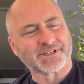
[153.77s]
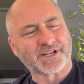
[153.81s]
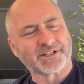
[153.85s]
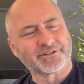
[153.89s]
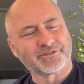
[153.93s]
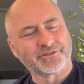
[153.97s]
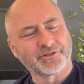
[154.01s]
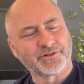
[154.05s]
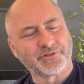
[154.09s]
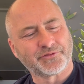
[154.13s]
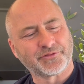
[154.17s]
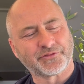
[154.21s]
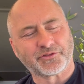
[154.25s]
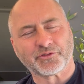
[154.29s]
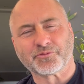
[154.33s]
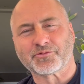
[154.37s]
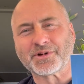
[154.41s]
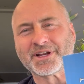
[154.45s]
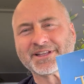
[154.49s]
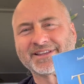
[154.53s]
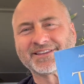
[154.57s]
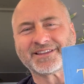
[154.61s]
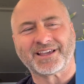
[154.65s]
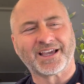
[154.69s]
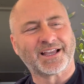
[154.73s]
I don't know if you
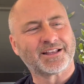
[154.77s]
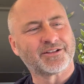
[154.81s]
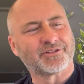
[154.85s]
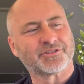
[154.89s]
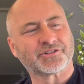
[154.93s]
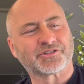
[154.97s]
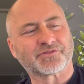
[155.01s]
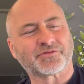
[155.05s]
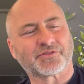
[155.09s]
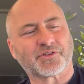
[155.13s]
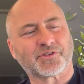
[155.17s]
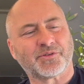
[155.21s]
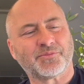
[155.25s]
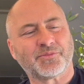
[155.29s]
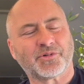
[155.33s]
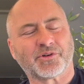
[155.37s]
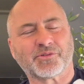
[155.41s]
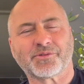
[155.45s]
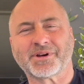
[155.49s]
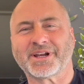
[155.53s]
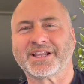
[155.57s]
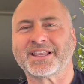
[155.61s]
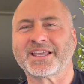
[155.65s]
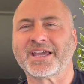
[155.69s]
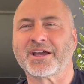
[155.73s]
read Telos from
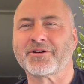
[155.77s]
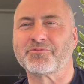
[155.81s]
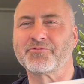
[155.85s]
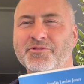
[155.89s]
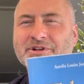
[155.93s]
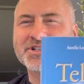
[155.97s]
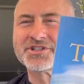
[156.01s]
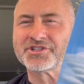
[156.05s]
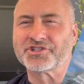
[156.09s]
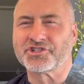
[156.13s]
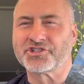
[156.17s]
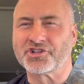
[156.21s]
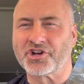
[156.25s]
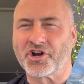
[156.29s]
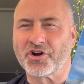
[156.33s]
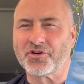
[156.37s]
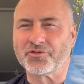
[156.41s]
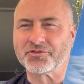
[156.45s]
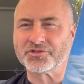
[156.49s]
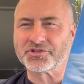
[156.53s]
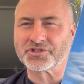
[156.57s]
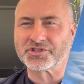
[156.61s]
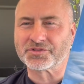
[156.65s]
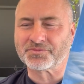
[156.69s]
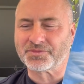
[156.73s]
Aurelia with
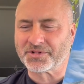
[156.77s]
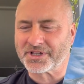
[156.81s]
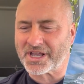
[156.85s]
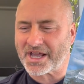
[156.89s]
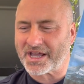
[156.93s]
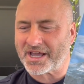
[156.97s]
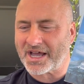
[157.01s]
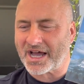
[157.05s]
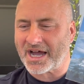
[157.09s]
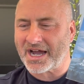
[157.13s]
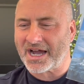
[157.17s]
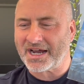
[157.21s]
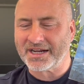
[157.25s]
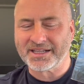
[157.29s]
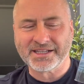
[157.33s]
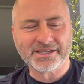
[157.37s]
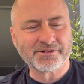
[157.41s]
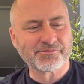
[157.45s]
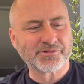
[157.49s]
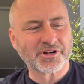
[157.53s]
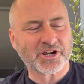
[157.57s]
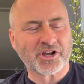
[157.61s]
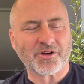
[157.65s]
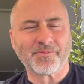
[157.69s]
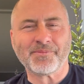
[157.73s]
Jones, but I highly
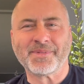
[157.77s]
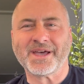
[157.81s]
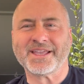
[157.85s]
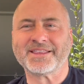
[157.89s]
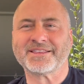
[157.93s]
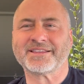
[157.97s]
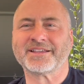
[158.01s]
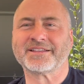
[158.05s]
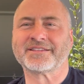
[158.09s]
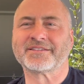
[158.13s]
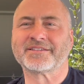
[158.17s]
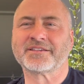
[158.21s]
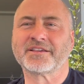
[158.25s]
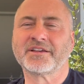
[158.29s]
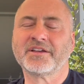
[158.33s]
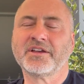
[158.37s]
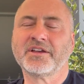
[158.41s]
recommend it.